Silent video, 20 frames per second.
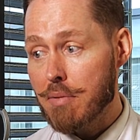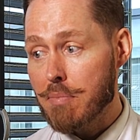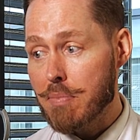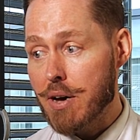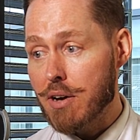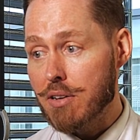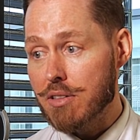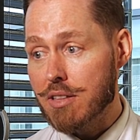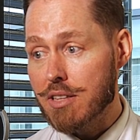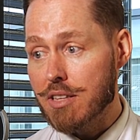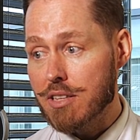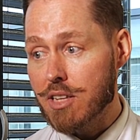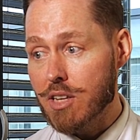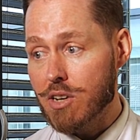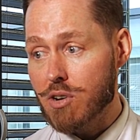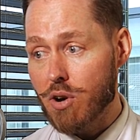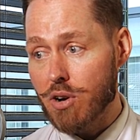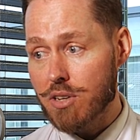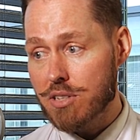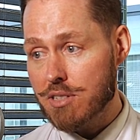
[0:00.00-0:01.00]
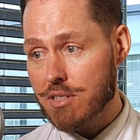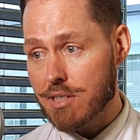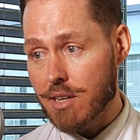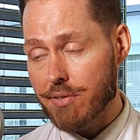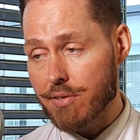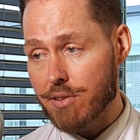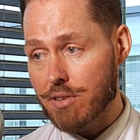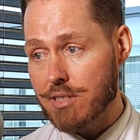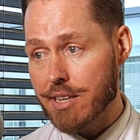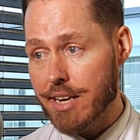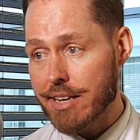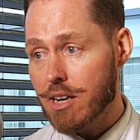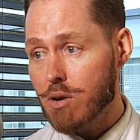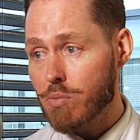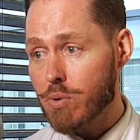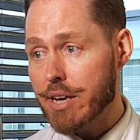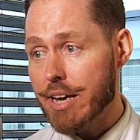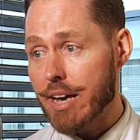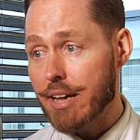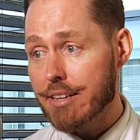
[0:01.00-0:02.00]
about the costs, if you say now
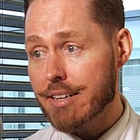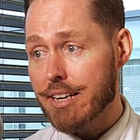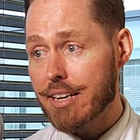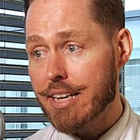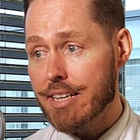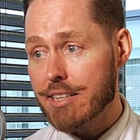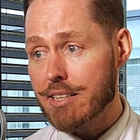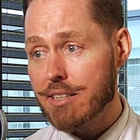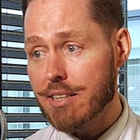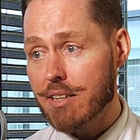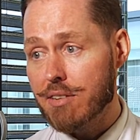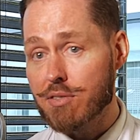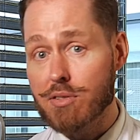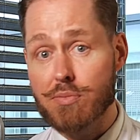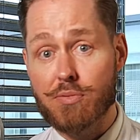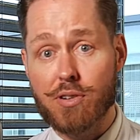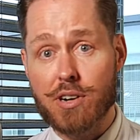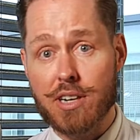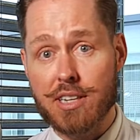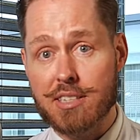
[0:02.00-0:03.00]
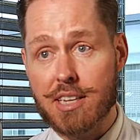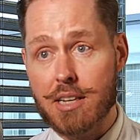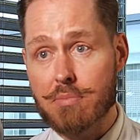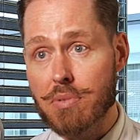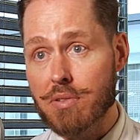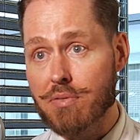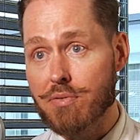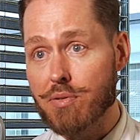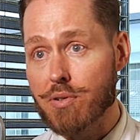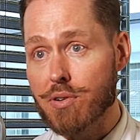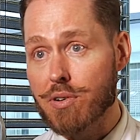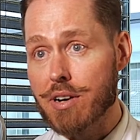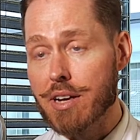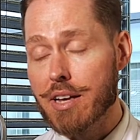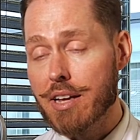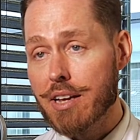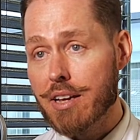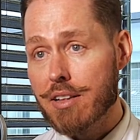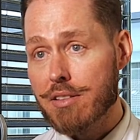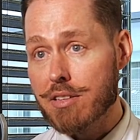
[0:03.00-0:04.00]
we calculated it for example for
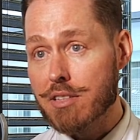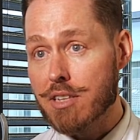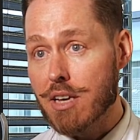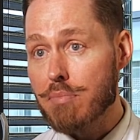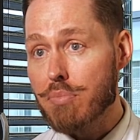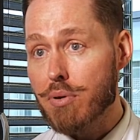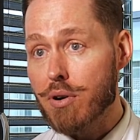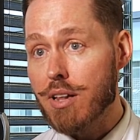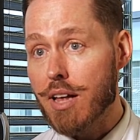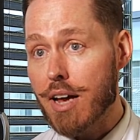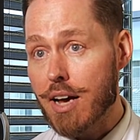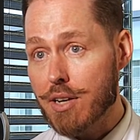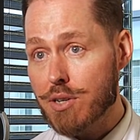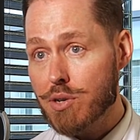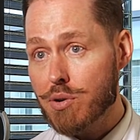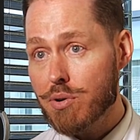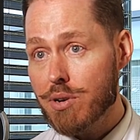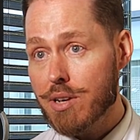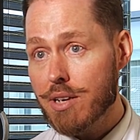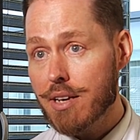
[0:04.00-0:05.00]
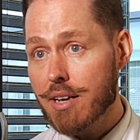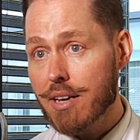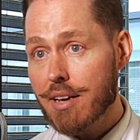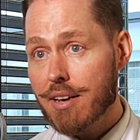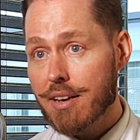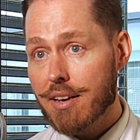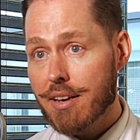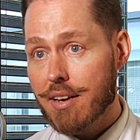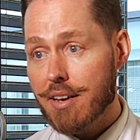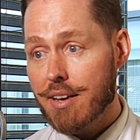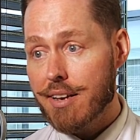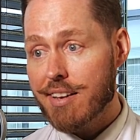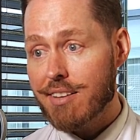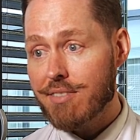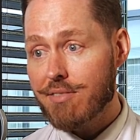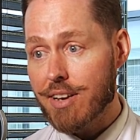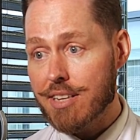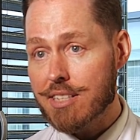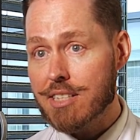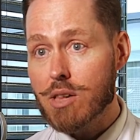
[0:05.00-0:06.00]
the temporal artery
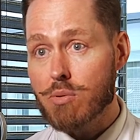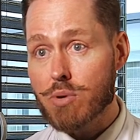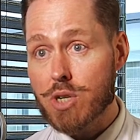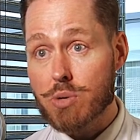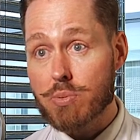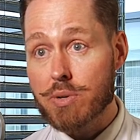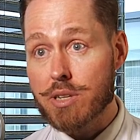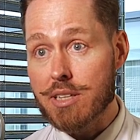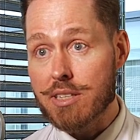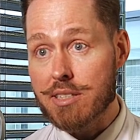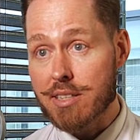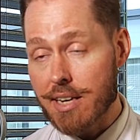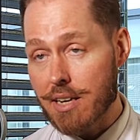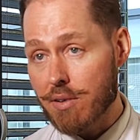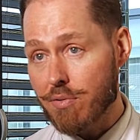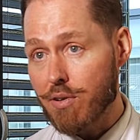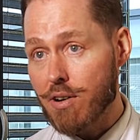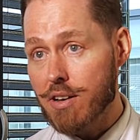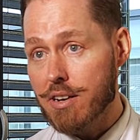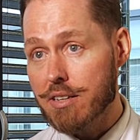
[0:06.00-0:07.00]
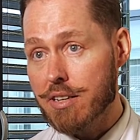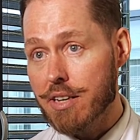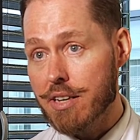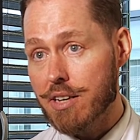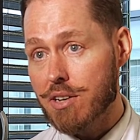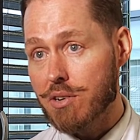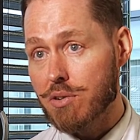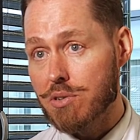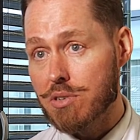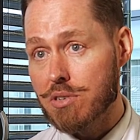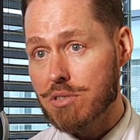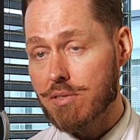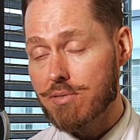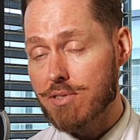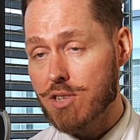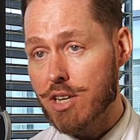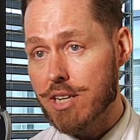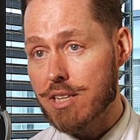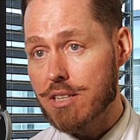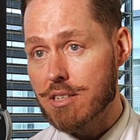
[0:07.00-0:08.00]
vessel which we designed for early diagnosis of
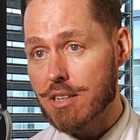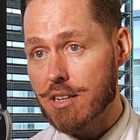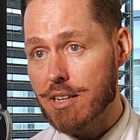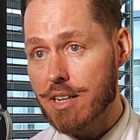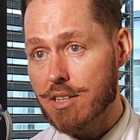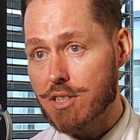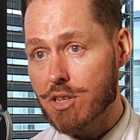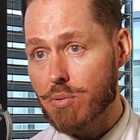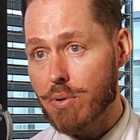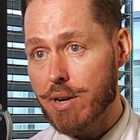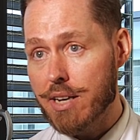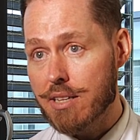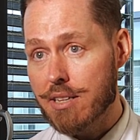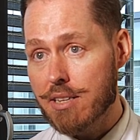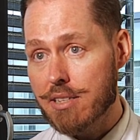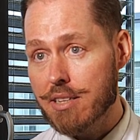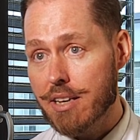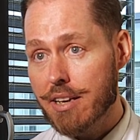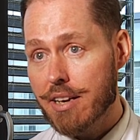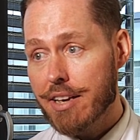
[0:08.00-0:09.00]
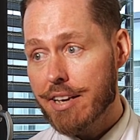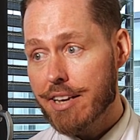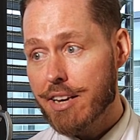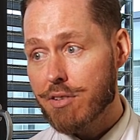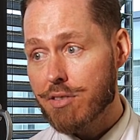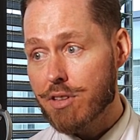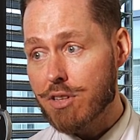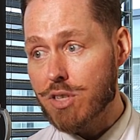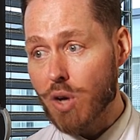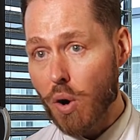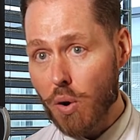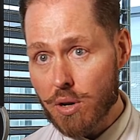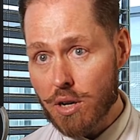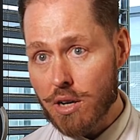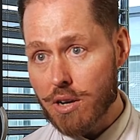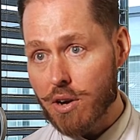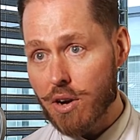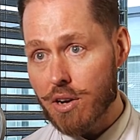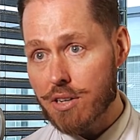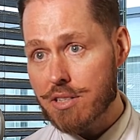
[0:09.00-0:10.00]
giant cell arteritis. Here the total
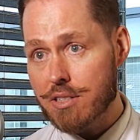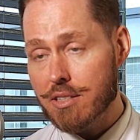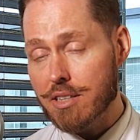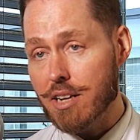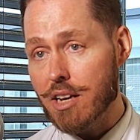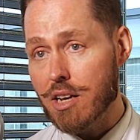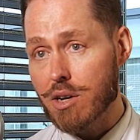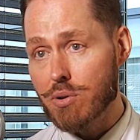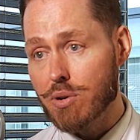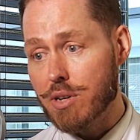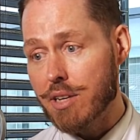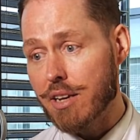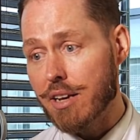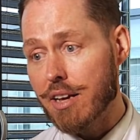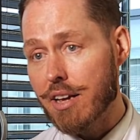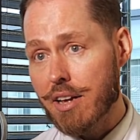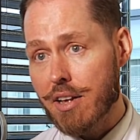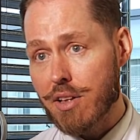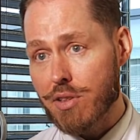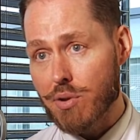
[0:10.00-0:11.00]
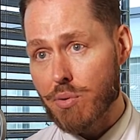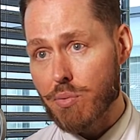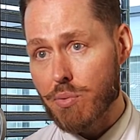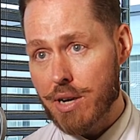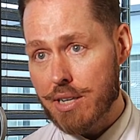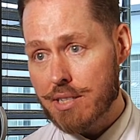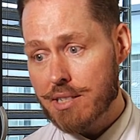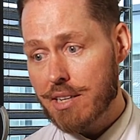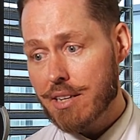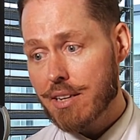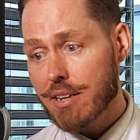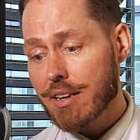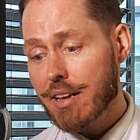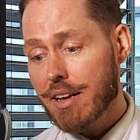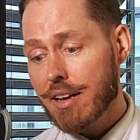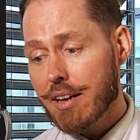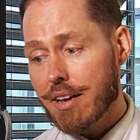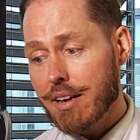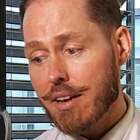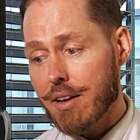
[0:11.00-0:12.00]
cost including the resin,
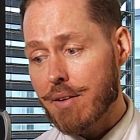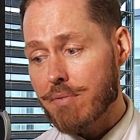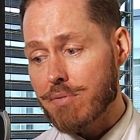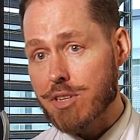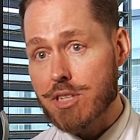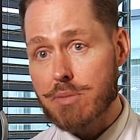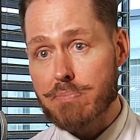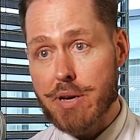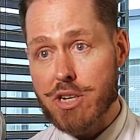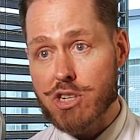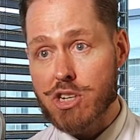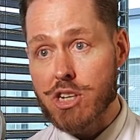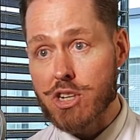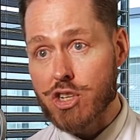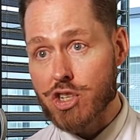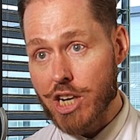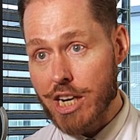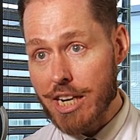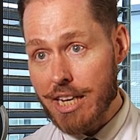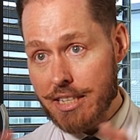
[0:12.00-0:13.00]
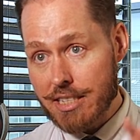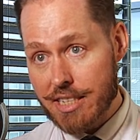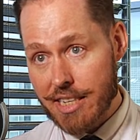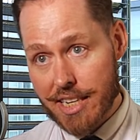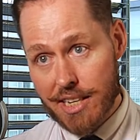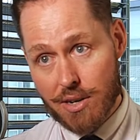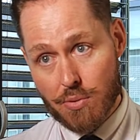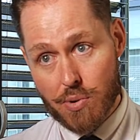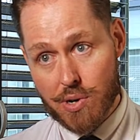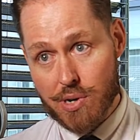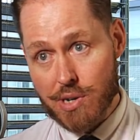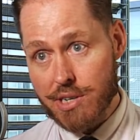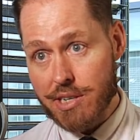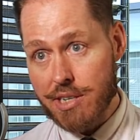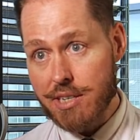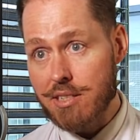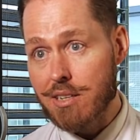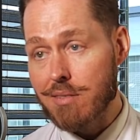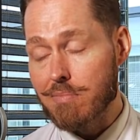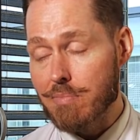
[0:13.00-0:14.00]
the special gelatine where it
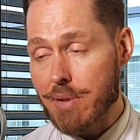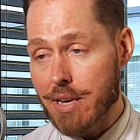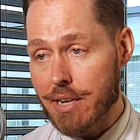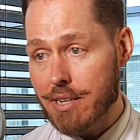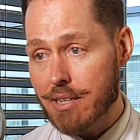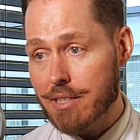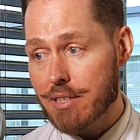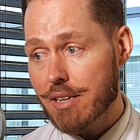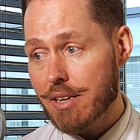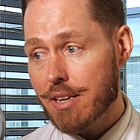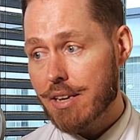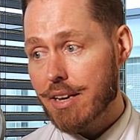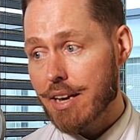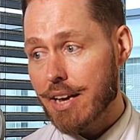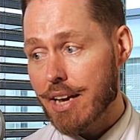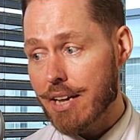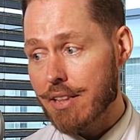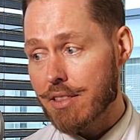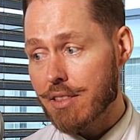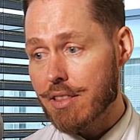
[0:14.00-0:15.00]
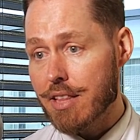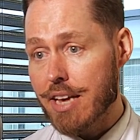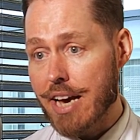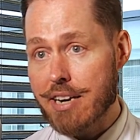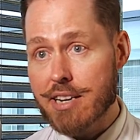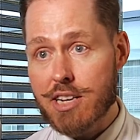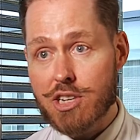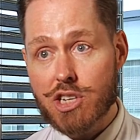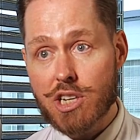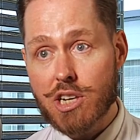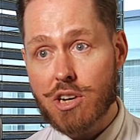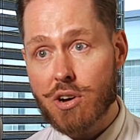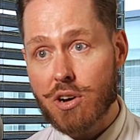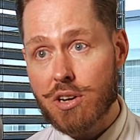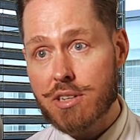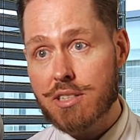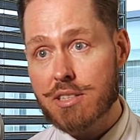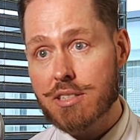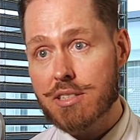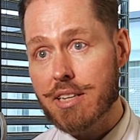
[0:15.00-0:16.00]
is embedded, and the energy
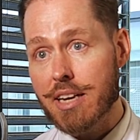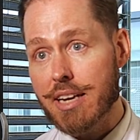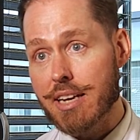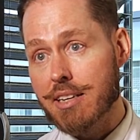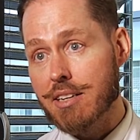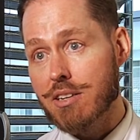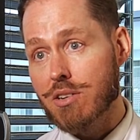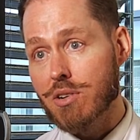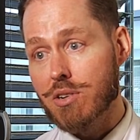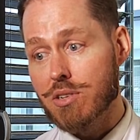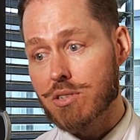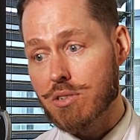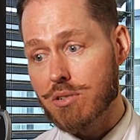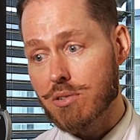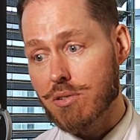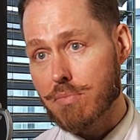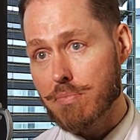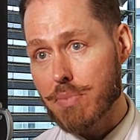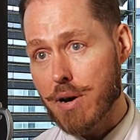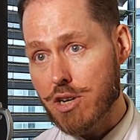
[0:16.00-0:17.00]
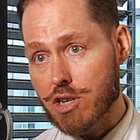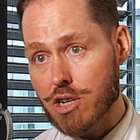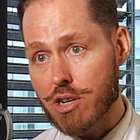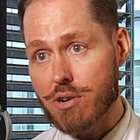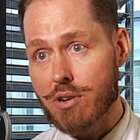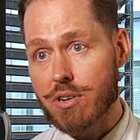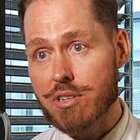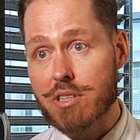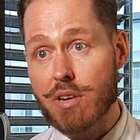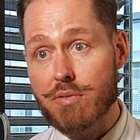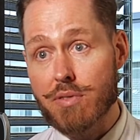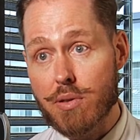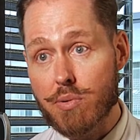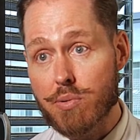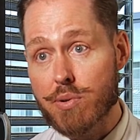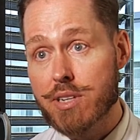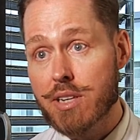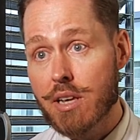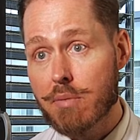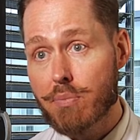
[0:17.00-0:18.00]
cost and also partial cost of the
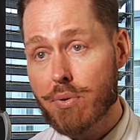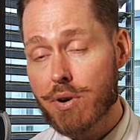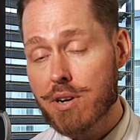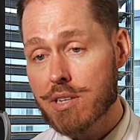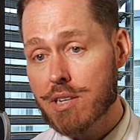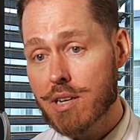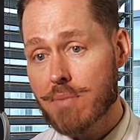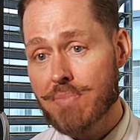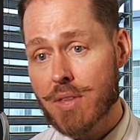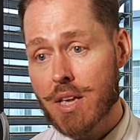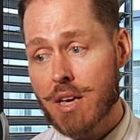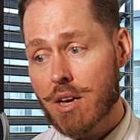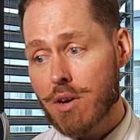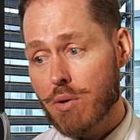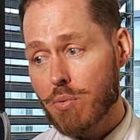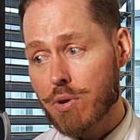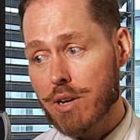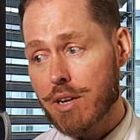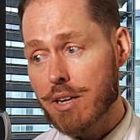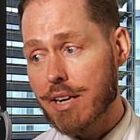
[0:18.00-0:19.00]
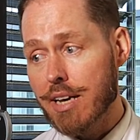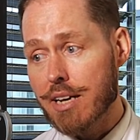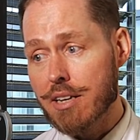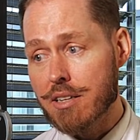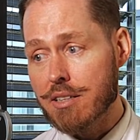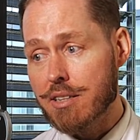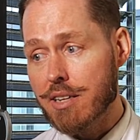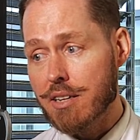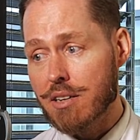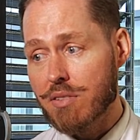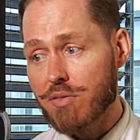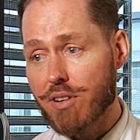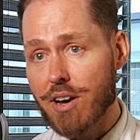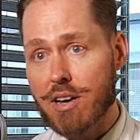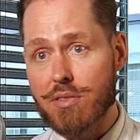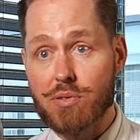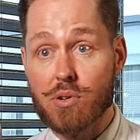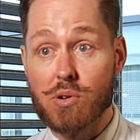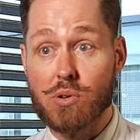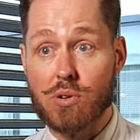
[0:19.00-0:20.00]
3D printer, we landed at
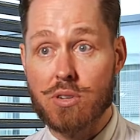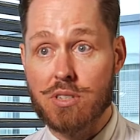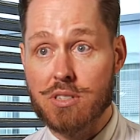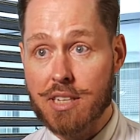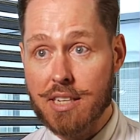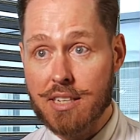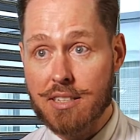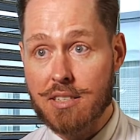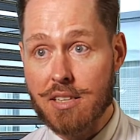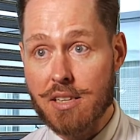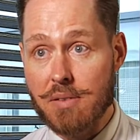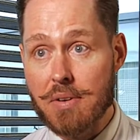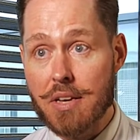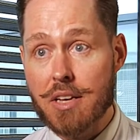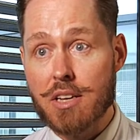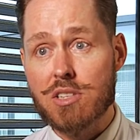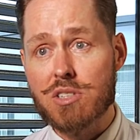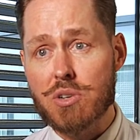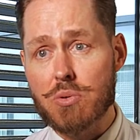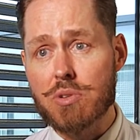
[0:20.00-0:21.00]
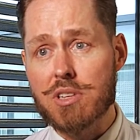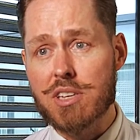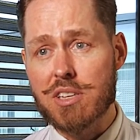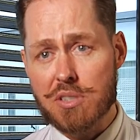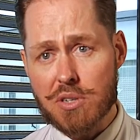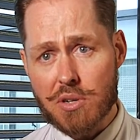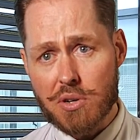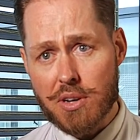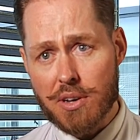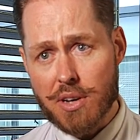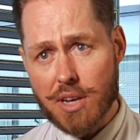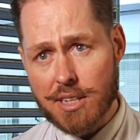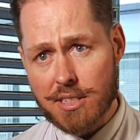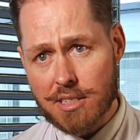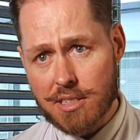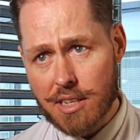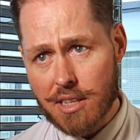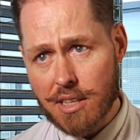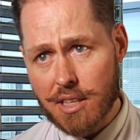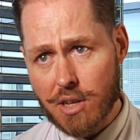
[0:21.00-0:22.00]
€5.60. So it is
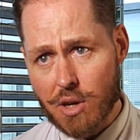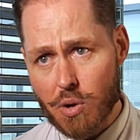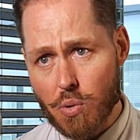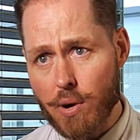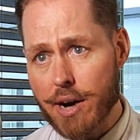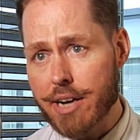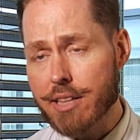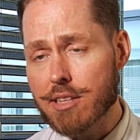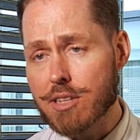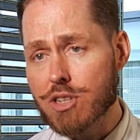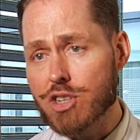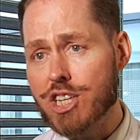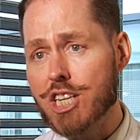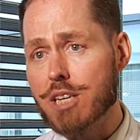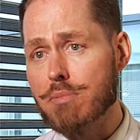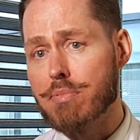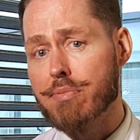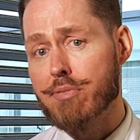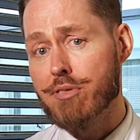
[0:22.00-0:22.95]
still quite cheap